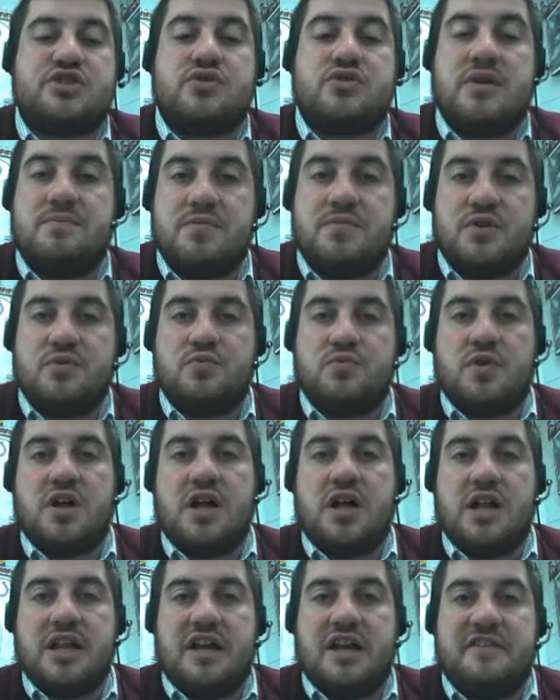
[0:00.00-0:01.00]
triple
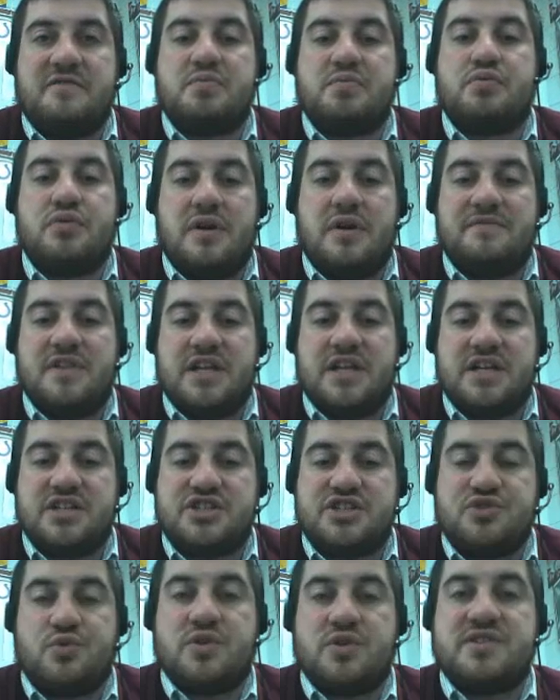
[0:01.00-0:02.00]
wall of
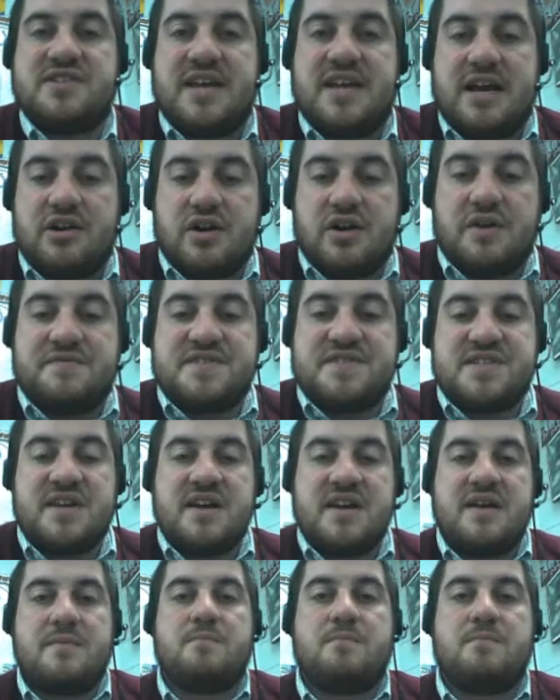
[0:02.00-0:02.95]
privilege, or tariffs,